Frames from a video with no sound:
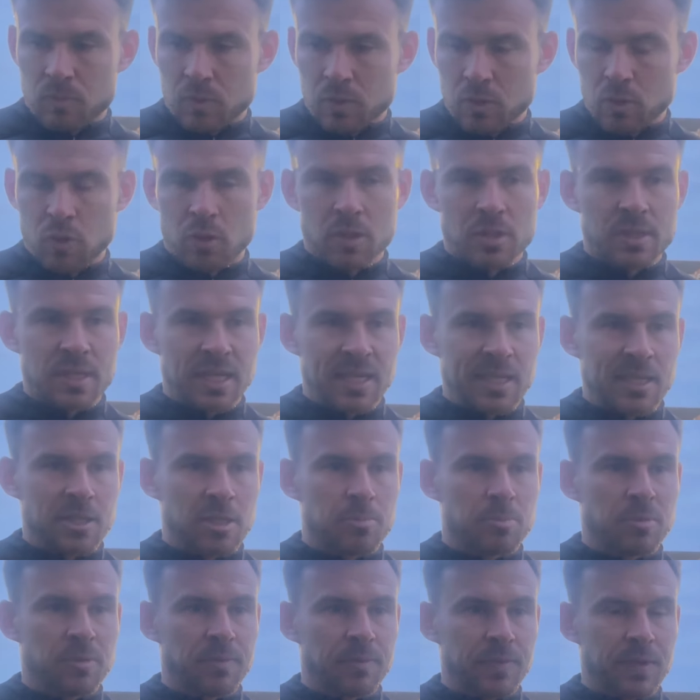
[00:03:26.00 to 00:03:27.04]
Good technical
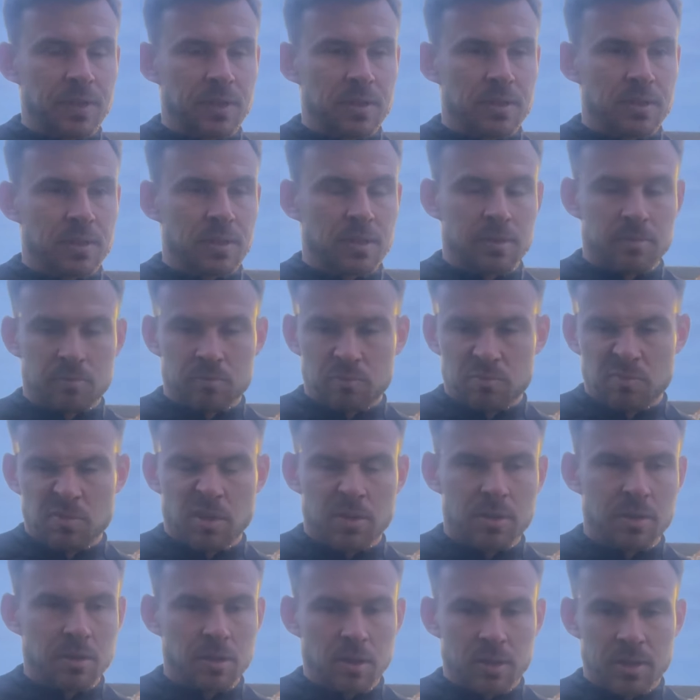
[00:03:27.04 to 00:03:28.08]
midfielder,
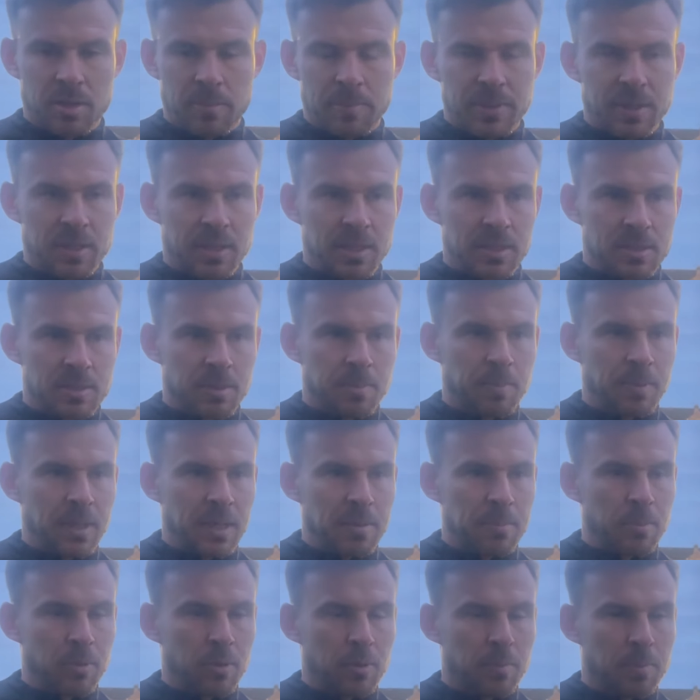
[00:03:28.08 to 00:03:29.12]
got the ability to play
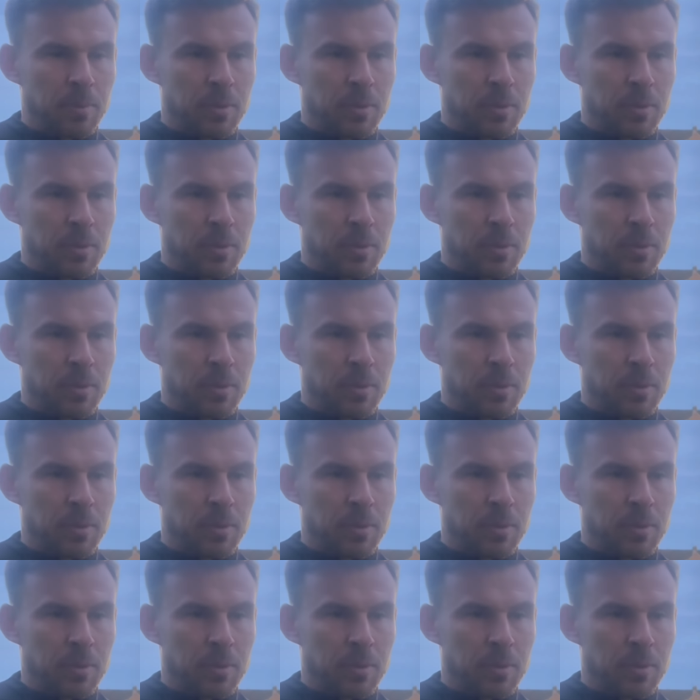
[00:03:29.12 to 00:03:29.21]
balls.